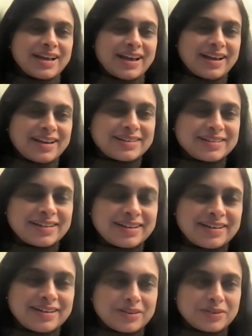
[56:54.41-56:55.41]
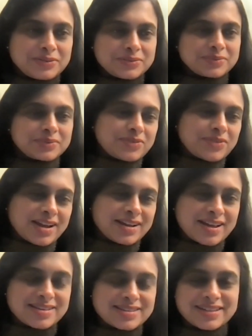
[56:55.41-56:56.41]
and a
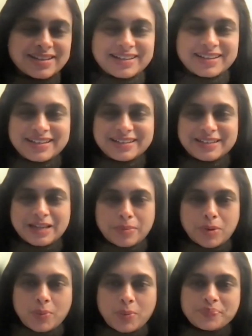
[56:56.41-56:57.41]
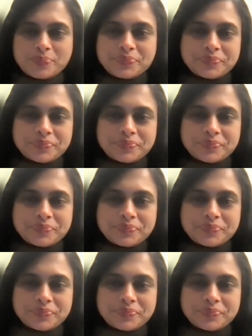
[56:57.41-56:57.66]
fantastic demo.